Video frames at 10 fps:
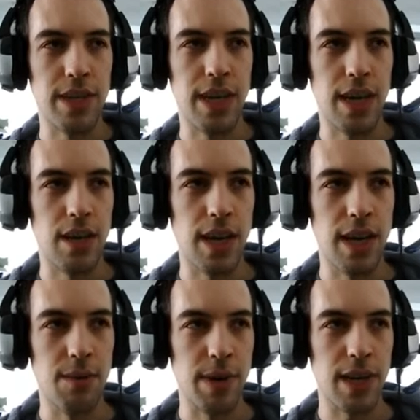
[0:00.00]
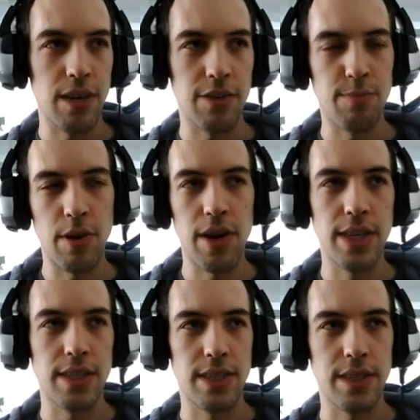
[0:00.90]
at a lot of
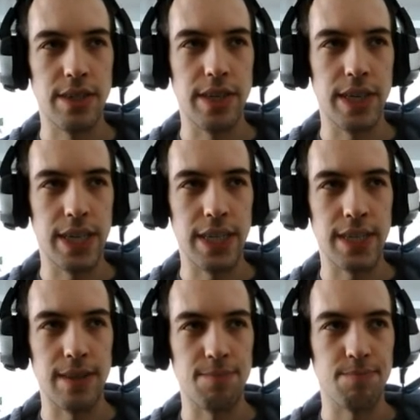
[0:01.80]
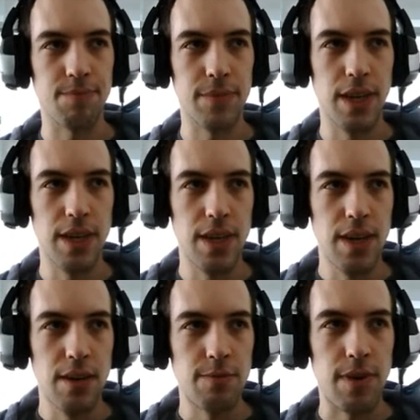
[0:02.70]
points in your
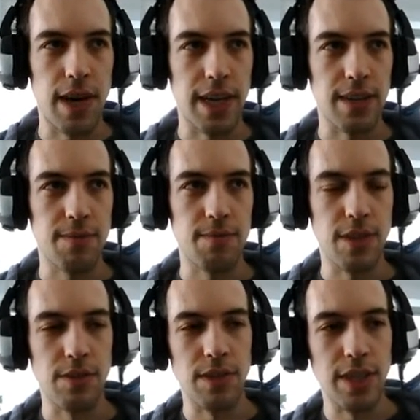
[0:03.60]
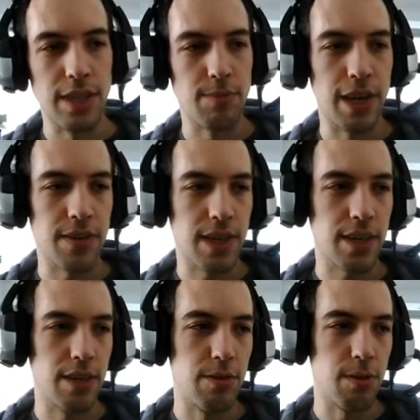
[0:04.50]
file, you need to make that
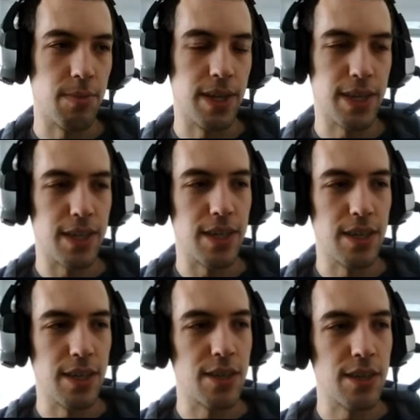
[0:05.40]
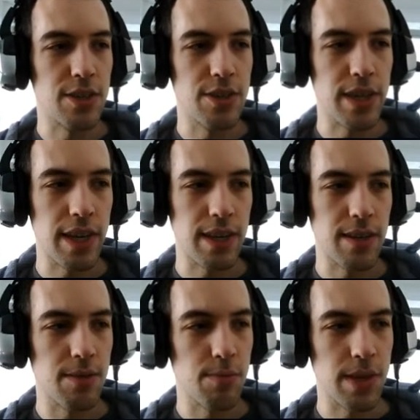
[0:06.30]
global, but it should
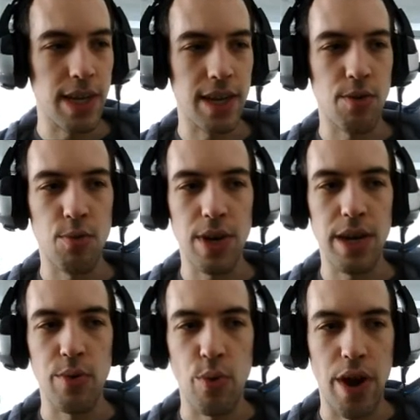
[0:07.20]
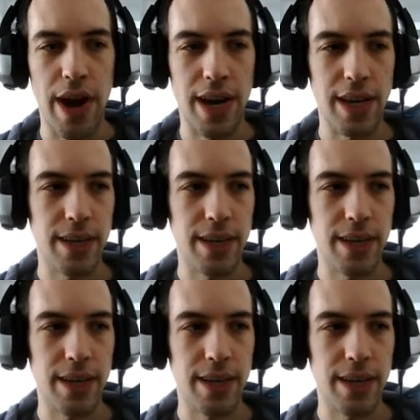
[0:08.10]
be done really rarely.